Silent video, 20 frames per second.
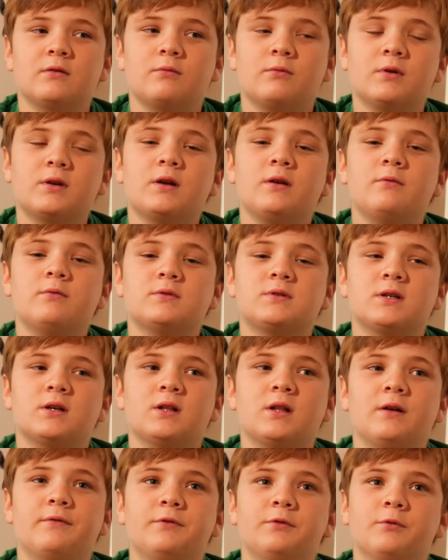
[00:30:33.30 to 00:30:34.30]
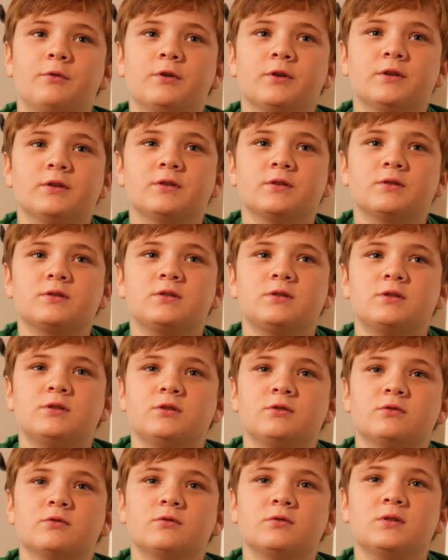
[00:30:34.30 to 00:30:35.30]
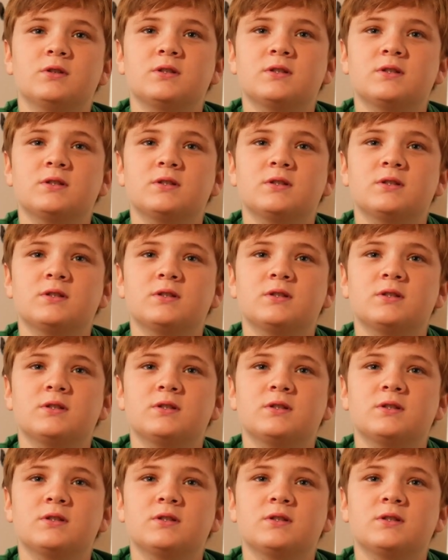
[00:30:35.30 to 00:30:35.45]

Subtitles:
What I would tell everyone to do